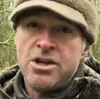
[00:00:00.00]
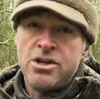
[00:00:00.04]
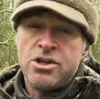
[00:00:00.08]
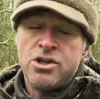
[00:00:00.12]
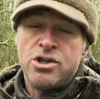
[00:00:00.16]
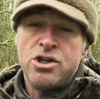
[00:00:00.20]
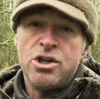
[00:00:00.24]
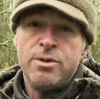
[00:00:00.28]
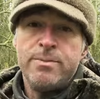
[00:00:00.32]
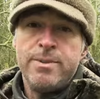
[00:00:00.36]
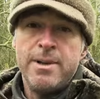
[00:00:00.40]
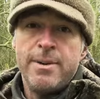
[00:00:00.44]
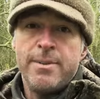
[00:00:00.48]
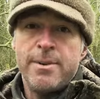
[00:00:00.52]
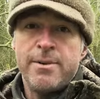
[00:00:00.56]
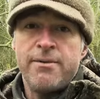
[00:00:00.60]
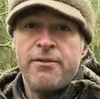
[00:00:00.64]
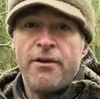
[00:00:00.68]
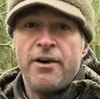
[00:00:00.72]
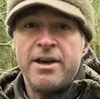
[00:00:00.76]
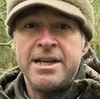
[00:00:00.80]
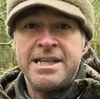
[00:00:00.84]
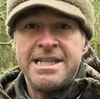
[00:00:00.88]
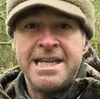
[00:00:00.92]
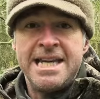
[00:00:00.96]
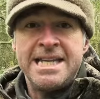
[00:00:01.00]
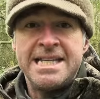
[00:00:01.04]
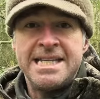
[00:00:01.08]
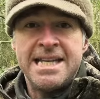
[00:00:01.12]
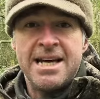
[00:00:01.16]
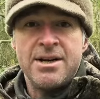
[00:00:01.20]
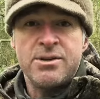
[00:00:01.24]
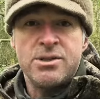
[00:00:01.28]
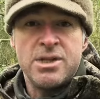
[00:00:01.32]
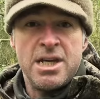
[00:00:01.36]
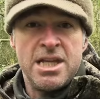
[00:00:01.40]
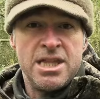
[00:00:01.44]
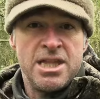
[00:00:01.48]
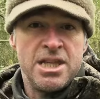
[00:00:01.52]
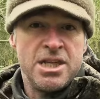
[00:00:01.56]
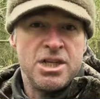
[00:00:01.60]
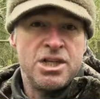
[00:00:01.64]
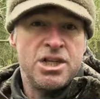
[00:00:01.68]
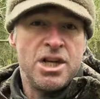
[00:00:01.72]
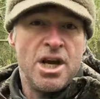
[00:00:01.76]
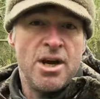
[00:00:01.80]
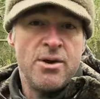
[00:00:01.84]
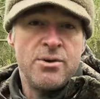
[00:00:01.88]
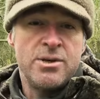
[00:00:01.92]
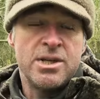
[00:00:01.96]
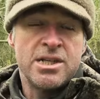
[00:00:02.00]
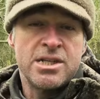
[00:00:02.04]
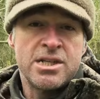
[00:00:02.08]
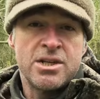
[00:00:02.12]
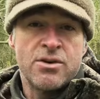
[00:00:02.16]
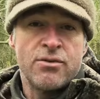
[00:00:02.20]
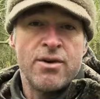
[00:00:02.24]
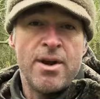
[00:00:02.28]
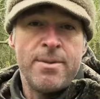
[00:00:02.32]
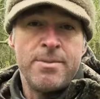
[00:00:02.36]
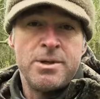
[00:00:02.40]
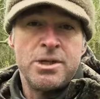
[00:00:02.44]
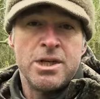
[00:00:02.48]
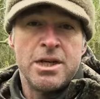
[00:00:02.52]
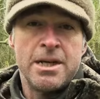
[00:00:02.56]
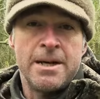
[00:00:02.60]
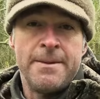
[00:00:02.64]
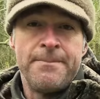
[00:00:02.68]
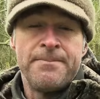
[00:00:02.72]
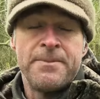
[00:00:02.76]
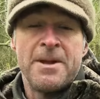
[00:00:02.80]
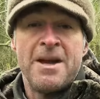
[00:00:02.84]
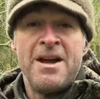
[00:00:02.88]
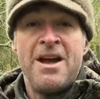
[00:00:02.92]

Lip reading: You should be able to find details in the show description.